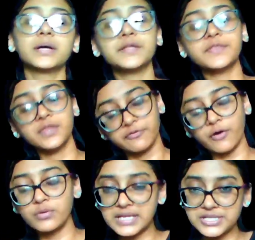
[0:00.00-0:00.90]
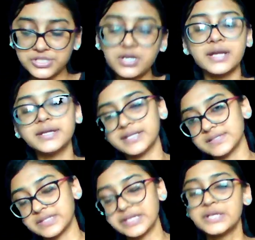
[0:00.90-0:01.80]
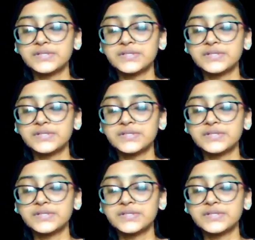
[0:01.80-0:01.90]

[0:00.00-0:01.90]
in foundation and NTSE.